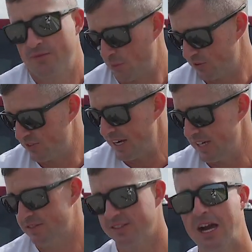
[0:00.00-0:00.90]
for
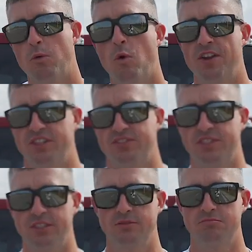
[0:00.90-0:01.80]
science, I wanted to
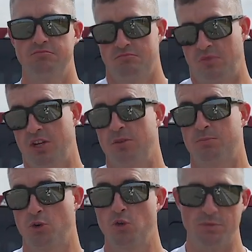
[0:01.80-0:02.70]
see the
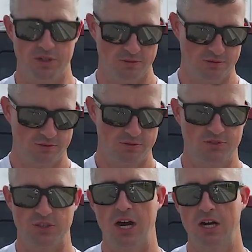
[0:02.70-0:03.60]
improvement
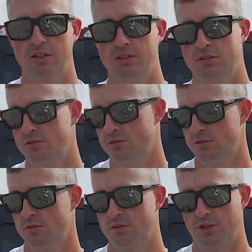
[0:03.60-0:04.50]
stock
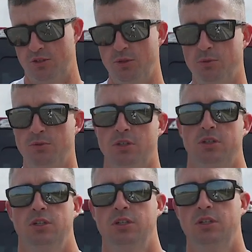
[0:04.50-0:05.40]
to tuned.
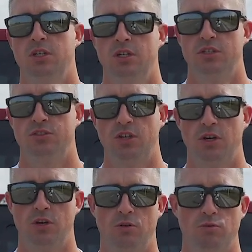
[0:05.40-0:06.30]

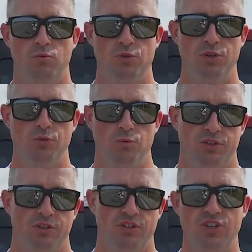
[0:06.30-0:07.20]
So we went
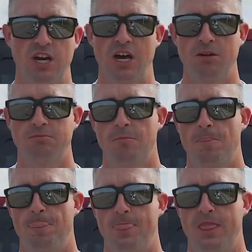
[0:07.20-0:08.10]
to the shop,
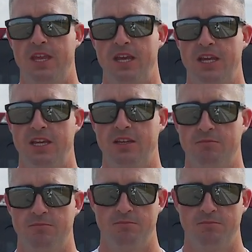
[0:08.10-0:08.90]
and